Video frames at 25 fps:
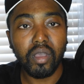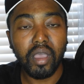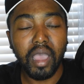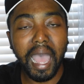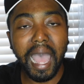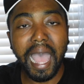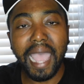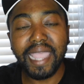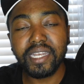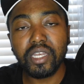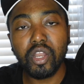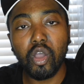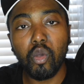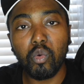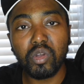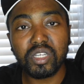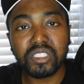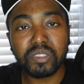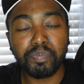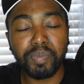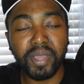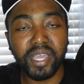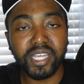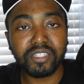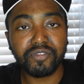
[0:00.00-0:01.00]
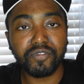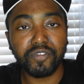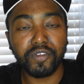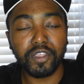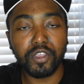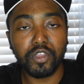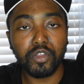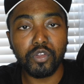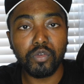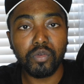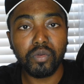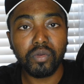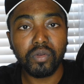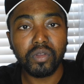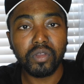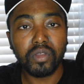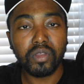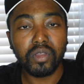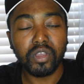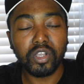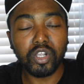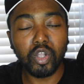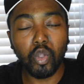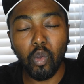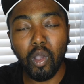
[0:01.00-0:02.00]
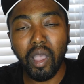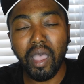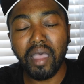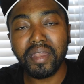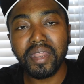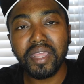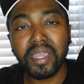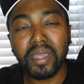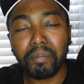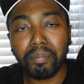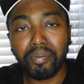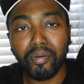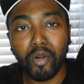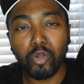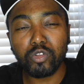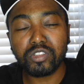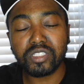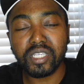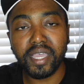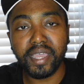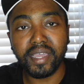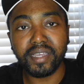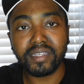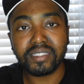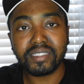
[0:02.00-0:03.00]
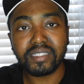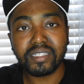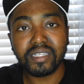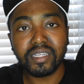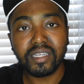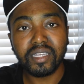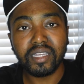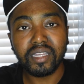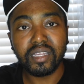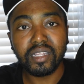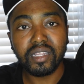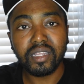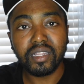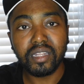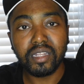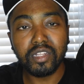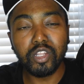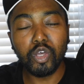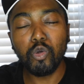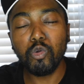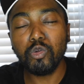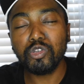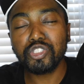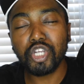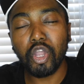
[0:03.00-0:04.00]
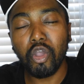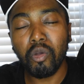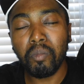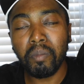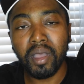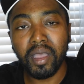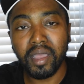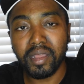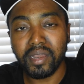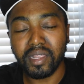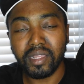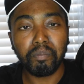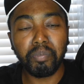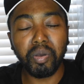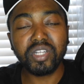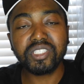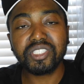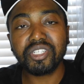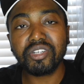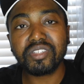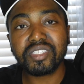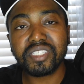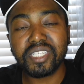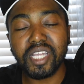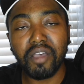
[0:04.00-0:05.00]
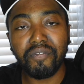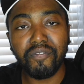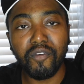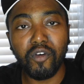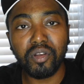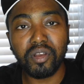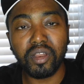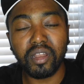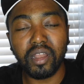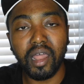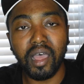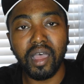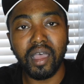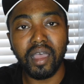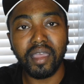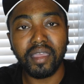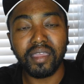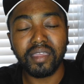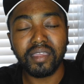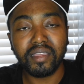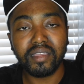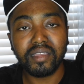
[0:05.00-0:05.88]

I know what's best for you. Go out there and protest. Lose your money. Put yourself on the line.